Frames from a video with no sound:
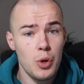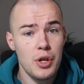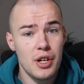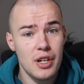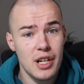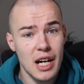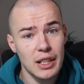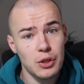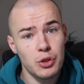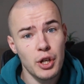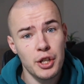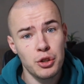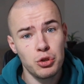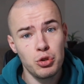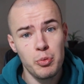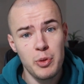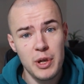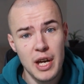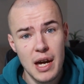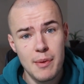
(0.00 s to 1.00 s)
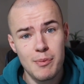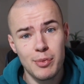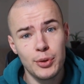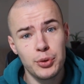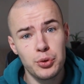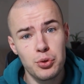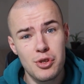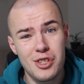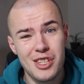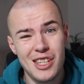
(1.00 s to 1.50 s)
We are not going to be
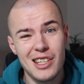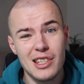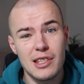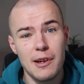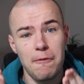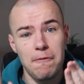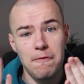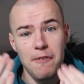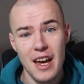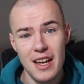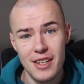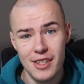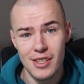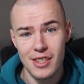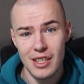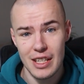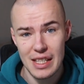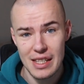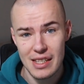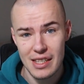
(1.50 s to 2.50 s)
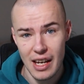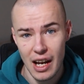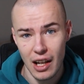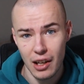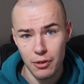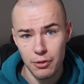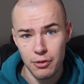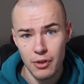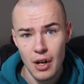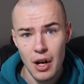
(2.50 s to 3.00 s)
able to see the face
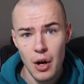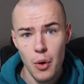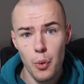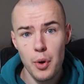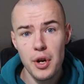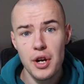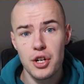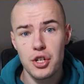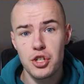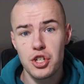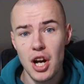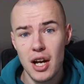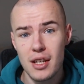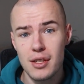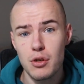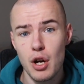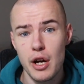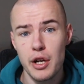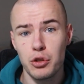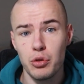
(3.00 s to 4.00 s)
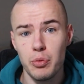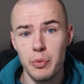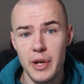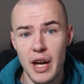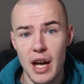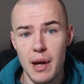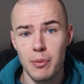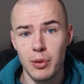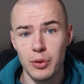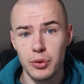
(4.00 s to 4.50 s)
itself, we are just going to
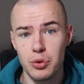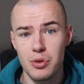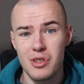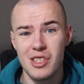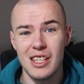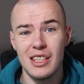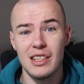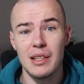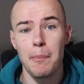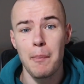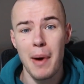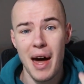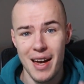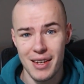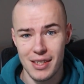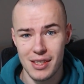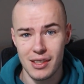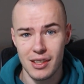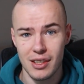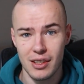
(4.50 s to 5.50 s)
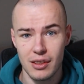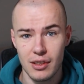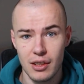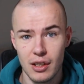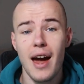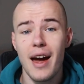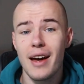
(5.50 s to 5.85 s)
be able to see the mask.